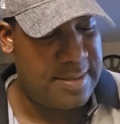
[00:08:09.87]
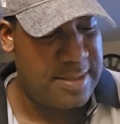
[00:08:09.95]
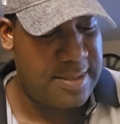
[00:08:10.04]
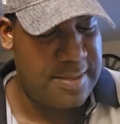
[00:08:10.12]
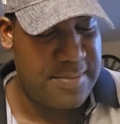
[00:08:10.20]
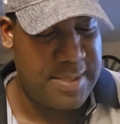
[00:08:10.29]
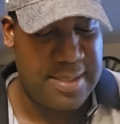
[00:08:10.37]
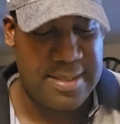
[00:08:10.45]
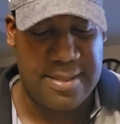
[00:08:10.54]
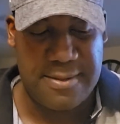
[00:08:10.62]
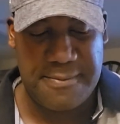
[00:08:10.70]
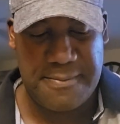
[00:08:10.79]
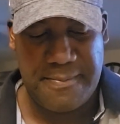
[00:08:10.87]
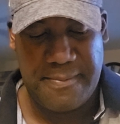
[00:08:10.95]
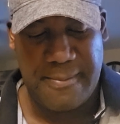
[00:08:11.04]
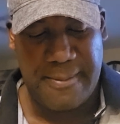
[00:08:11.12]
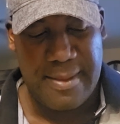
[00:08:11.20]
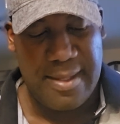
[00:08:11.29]
system testing,
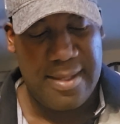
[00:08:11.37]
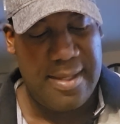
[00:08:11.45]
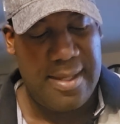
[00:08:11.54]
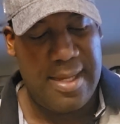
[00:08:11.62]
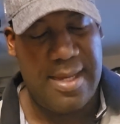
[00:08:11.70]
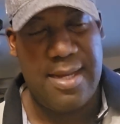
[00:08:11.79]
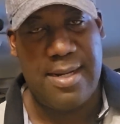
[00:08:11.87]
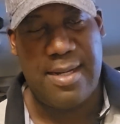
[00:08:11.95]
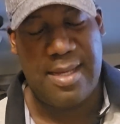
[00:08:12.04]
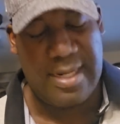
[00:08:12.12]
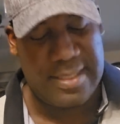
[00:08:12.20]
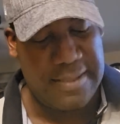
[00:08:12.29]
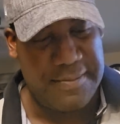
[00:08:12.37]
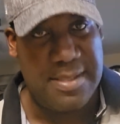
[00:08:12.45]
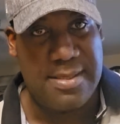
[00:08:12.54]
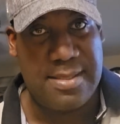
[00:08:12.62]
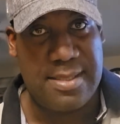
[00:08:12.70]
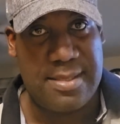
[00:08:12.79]
and
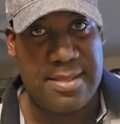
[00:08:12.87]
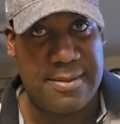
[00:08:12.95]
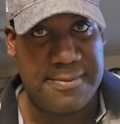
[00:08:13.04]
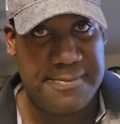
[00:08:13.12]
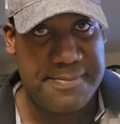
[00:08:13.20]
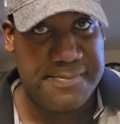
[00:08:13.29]
acceptance testing.